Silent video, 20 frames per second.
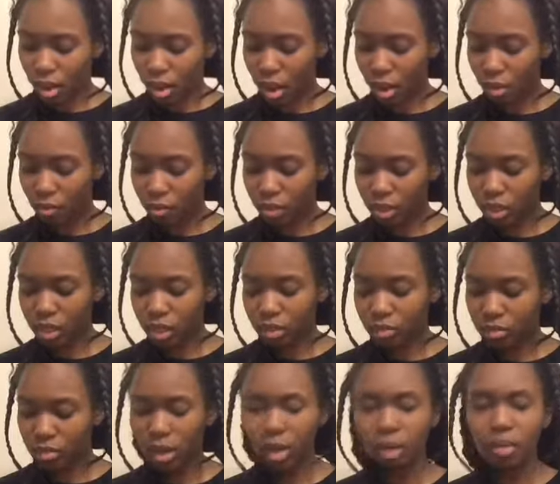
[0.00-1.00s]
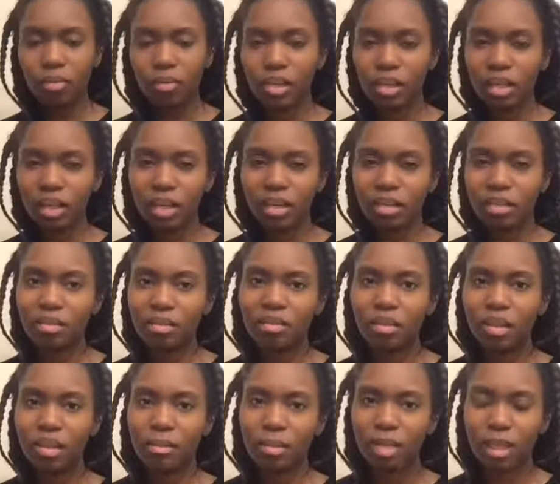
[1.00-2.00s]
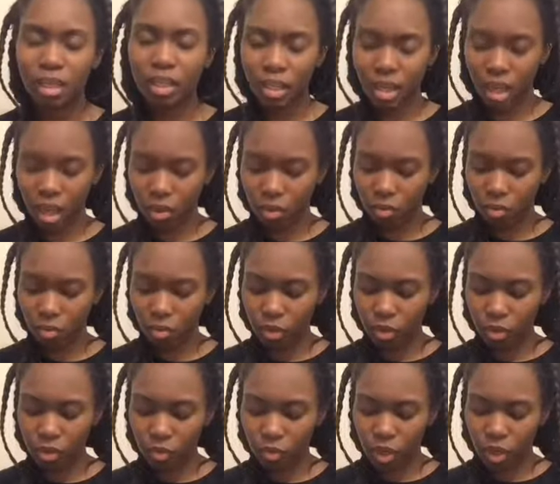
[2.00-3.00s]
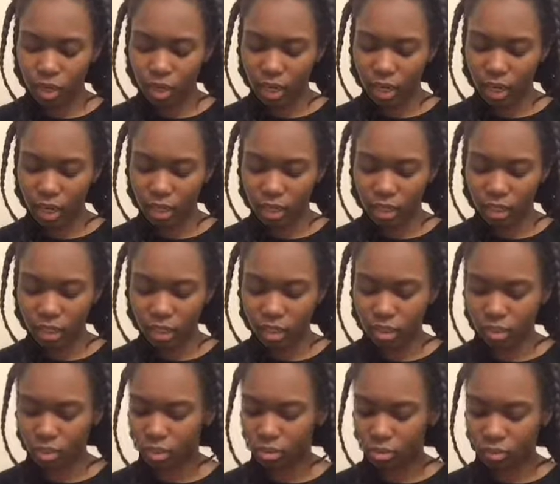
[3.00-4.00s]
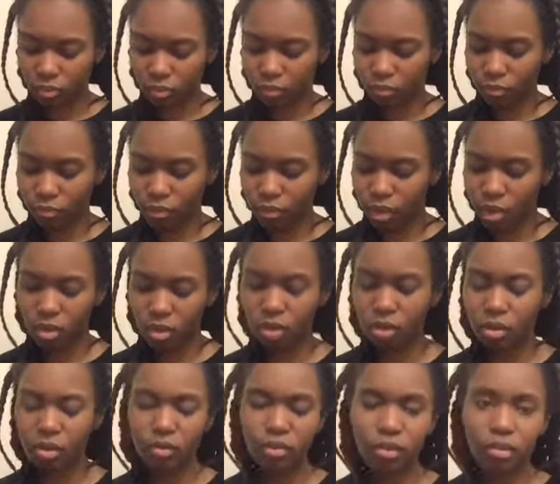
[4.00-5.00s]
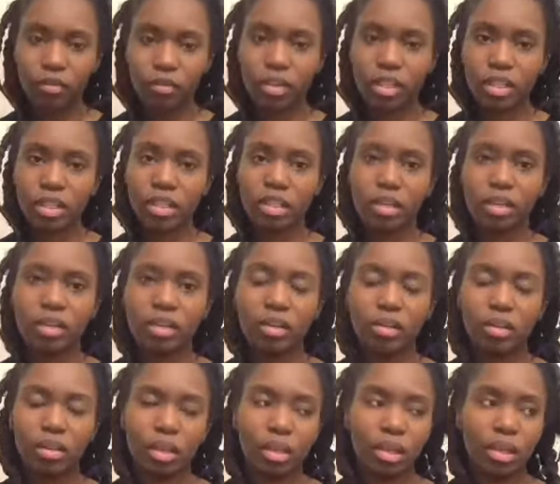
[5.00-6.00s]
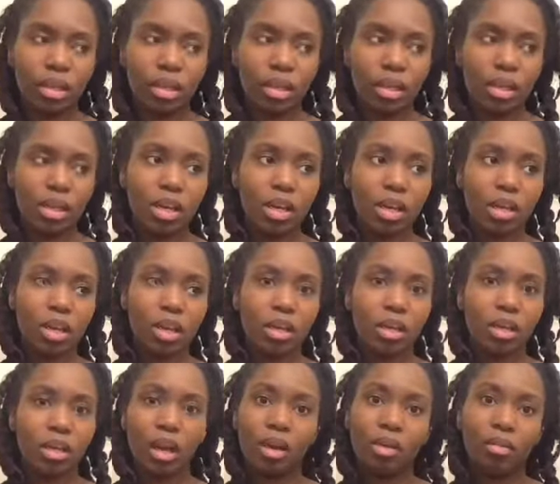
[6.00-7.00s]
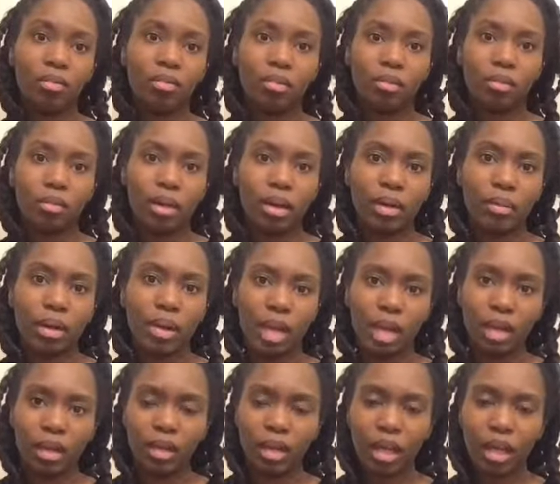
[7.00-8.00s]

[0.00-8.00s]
I want to keep going. Like, you know what I mean? I don't want to one day just fall off of the face of the earth and y'all don't know where I'm at.